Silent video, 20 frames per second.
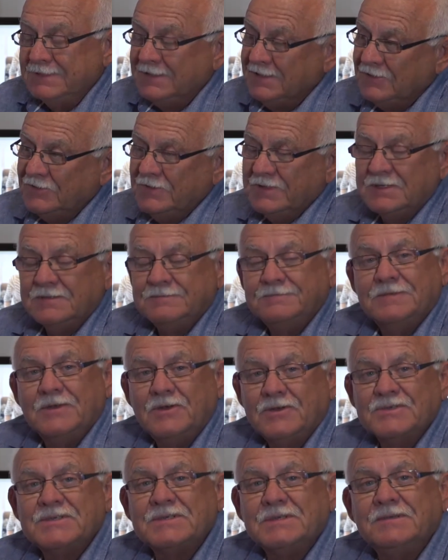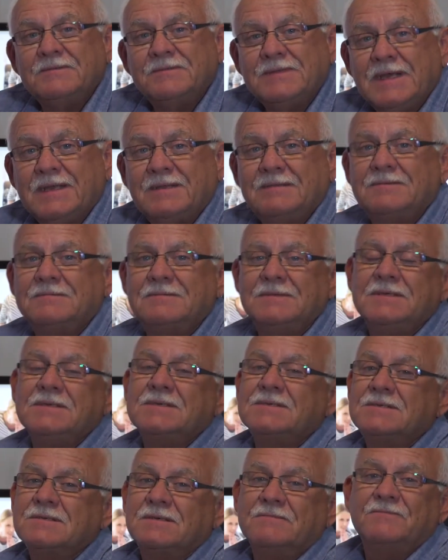Well, honestly, that
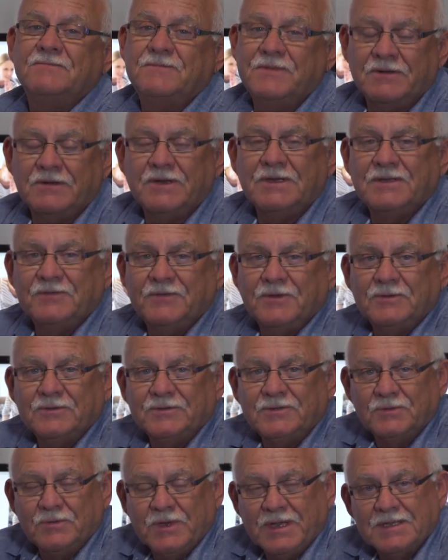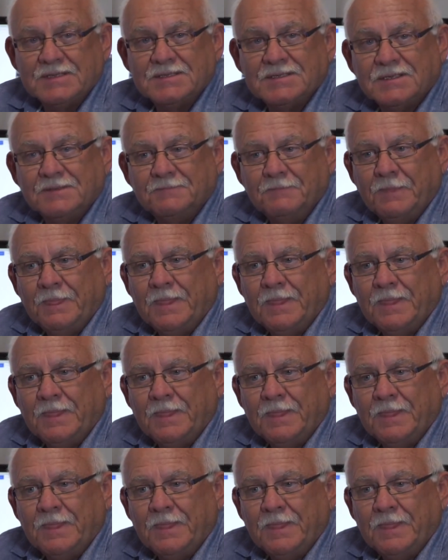is very difficult to answer,